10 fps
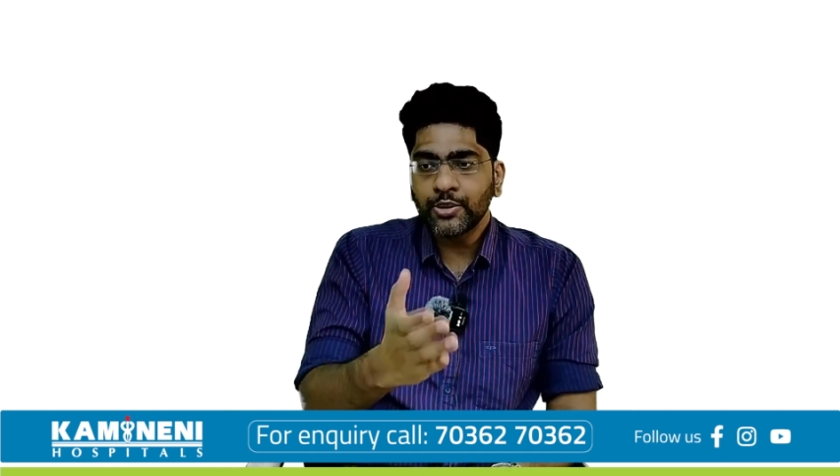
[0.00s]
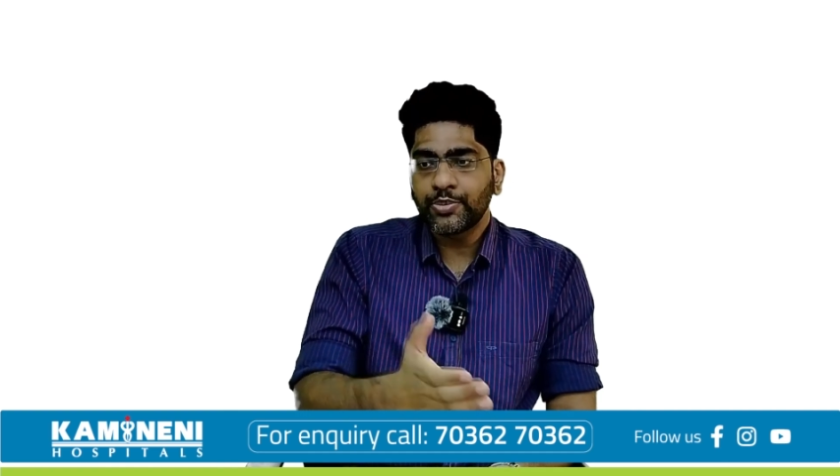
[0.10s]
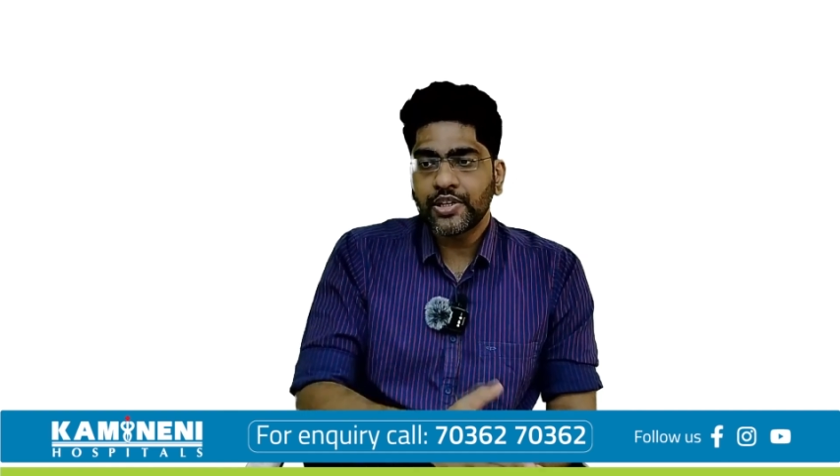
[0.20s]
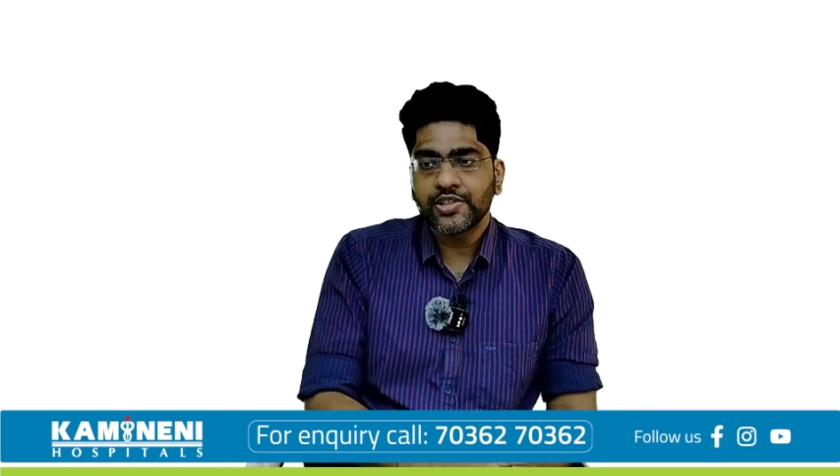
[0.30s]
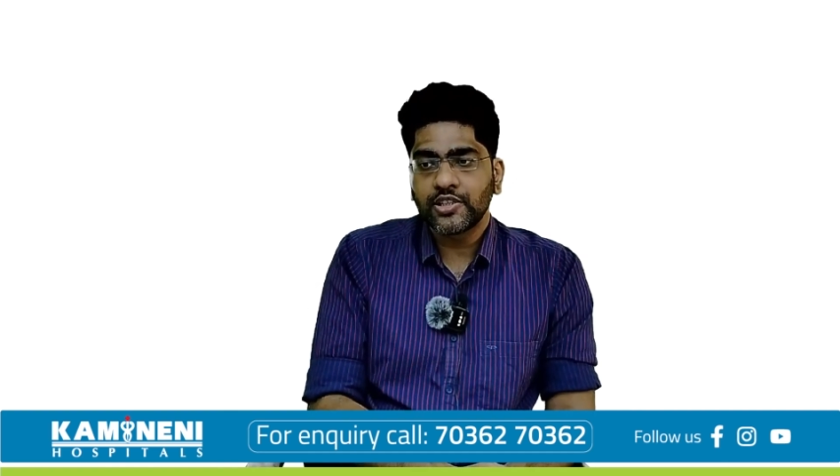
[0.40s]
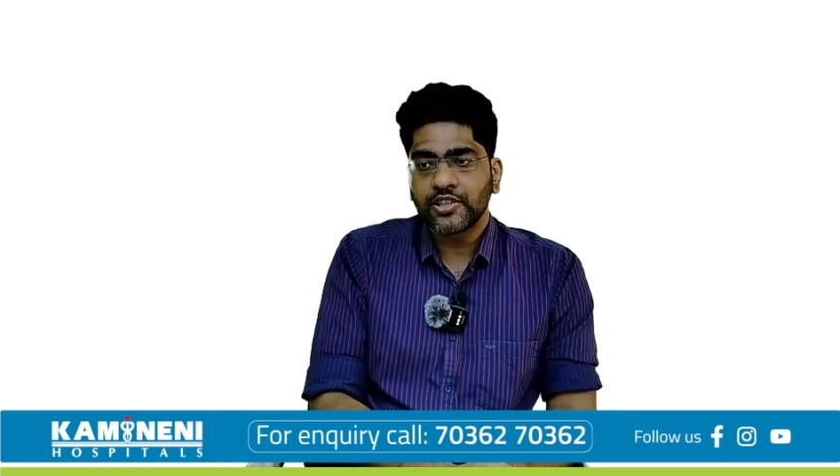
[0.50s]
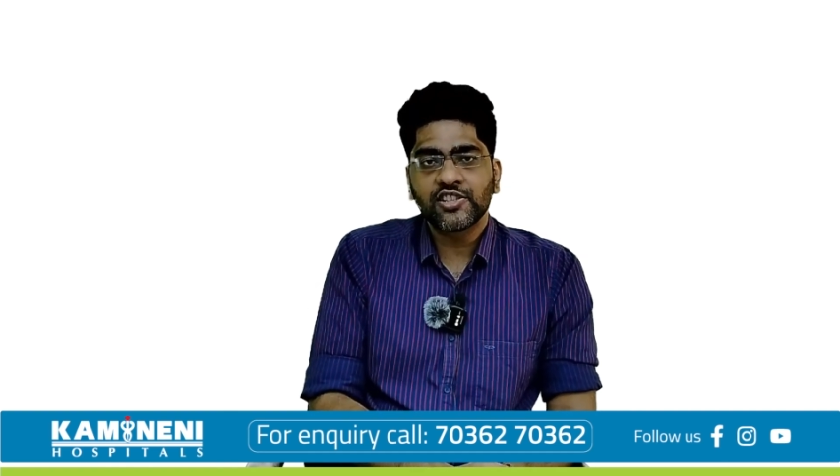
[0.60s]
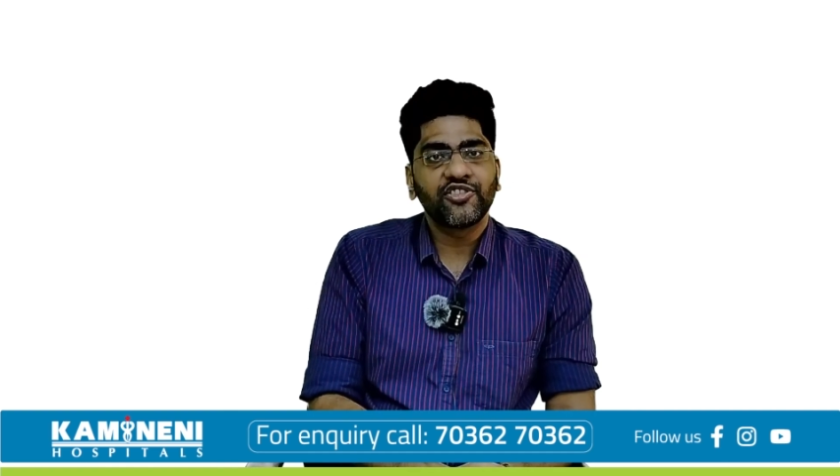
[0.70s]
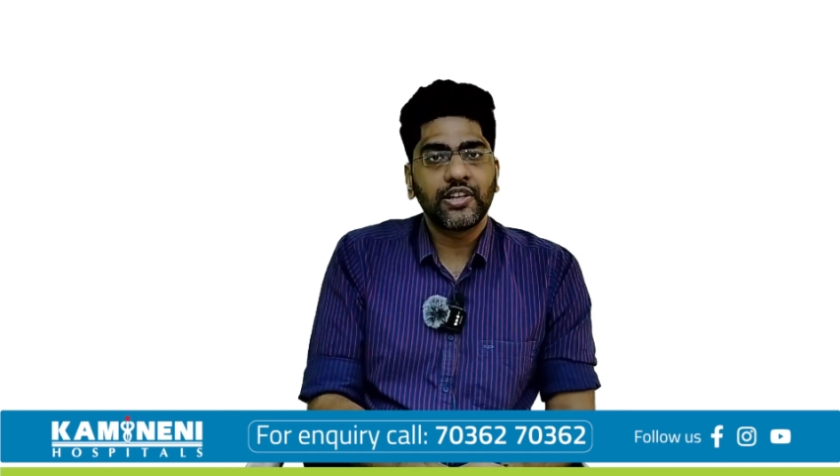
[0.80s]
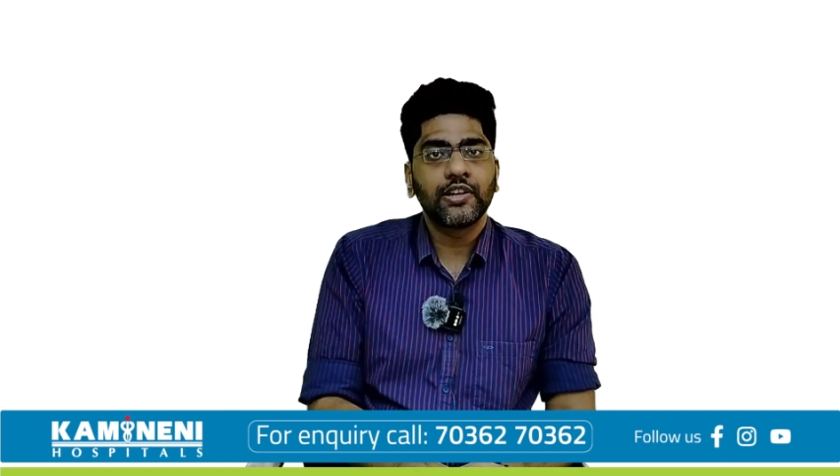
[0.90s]
the patient
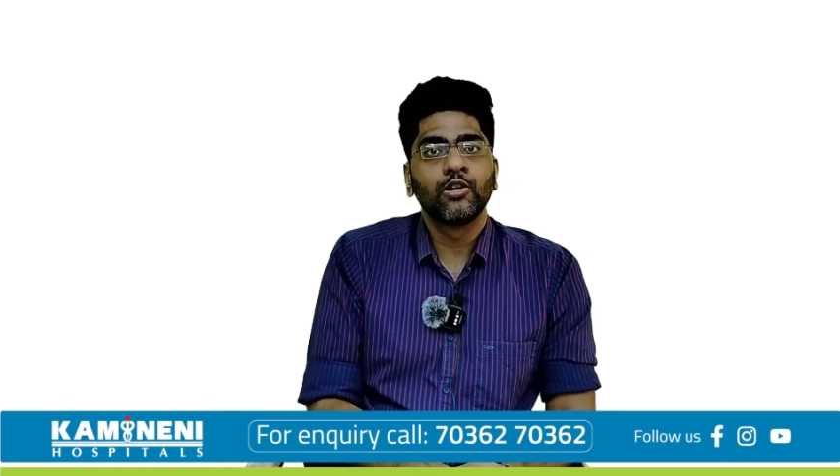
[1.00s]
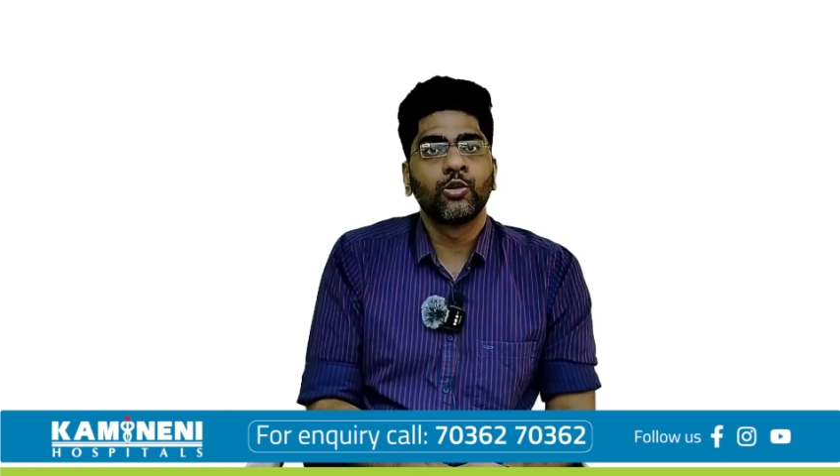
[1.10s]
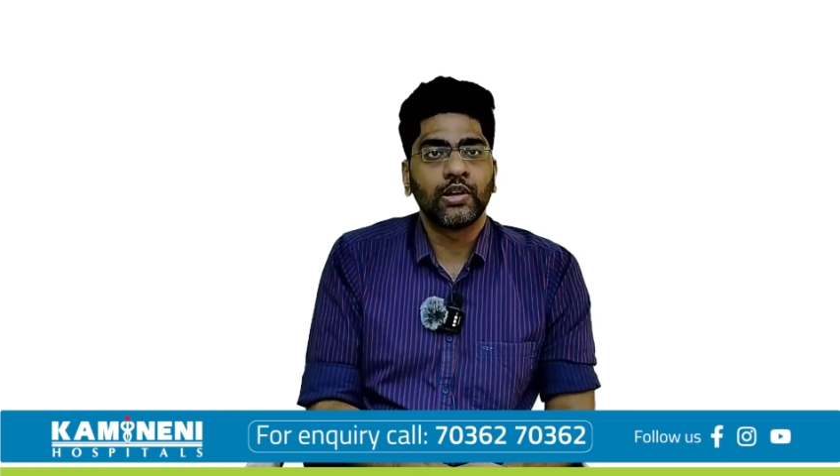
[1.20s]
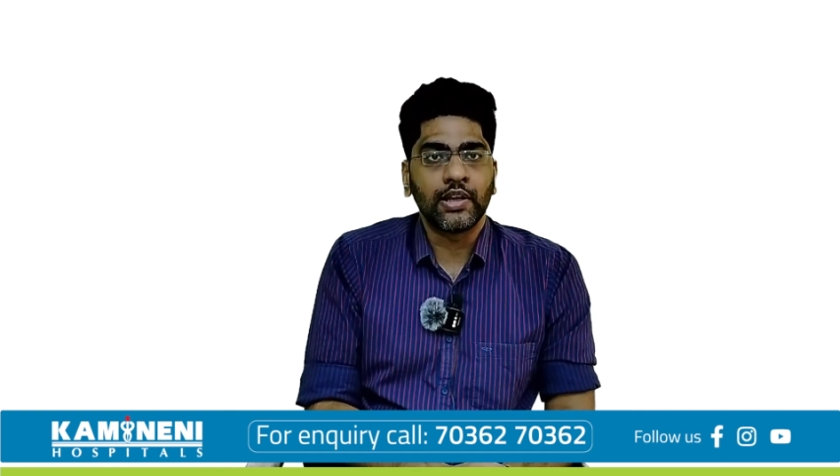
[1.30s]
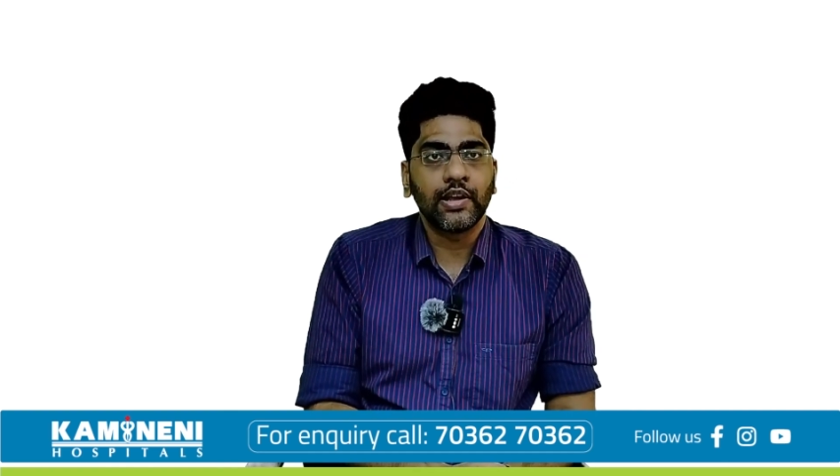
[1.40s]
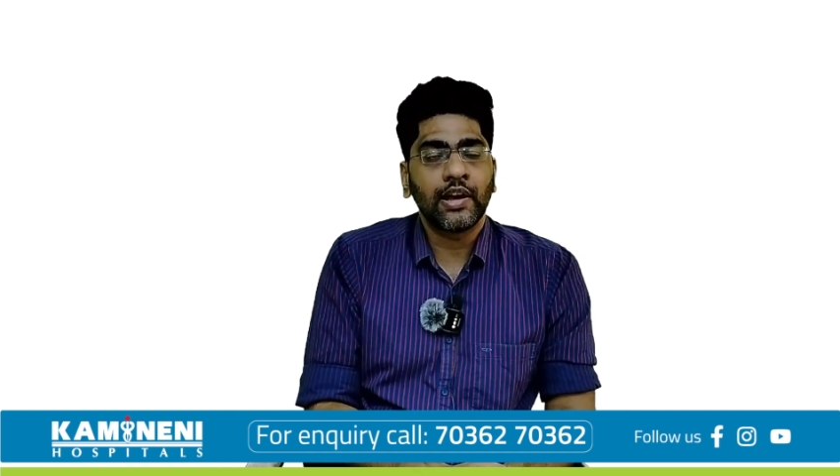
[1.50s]
is feeling lonely,